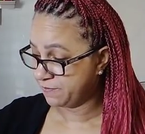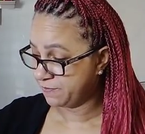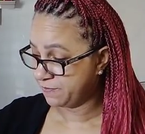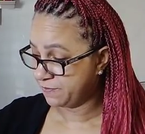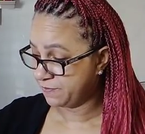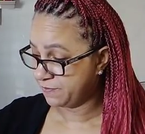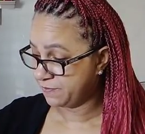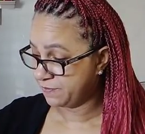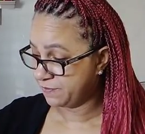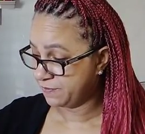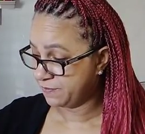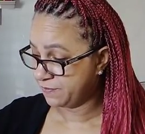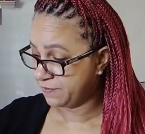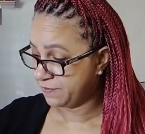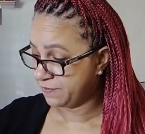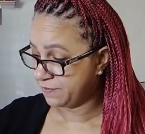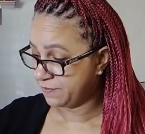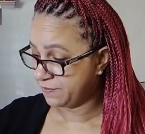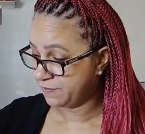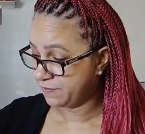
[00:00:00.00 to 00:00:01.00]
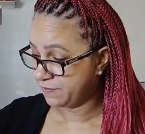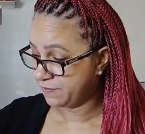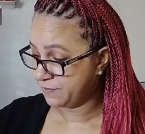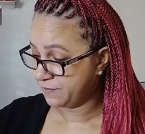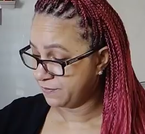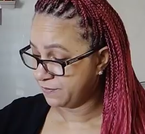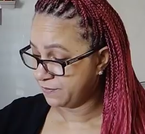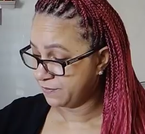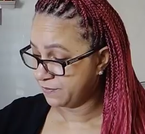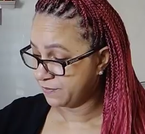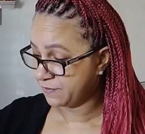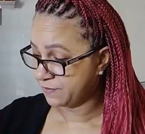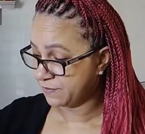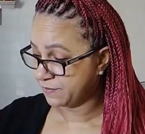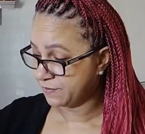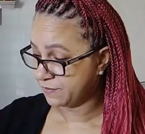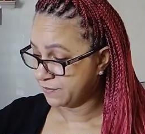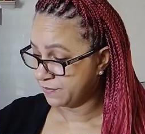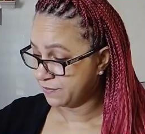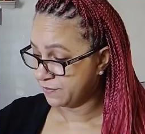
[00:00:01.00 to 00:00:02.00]

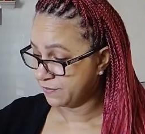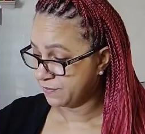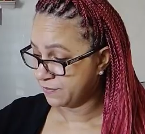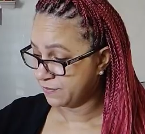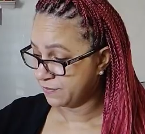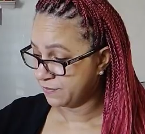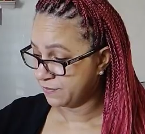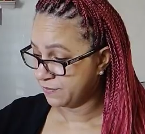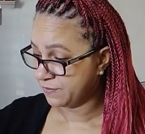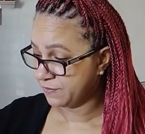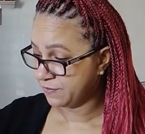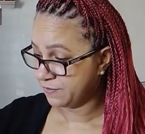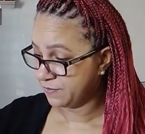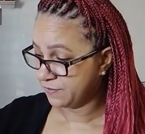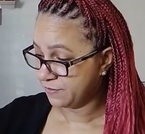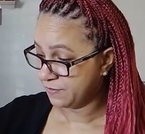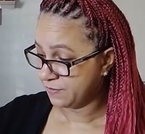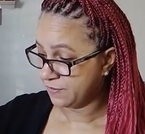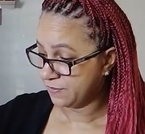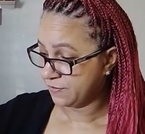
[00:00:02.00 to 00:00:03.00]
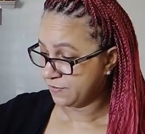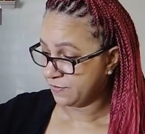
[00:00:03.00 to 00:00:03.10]
(silence)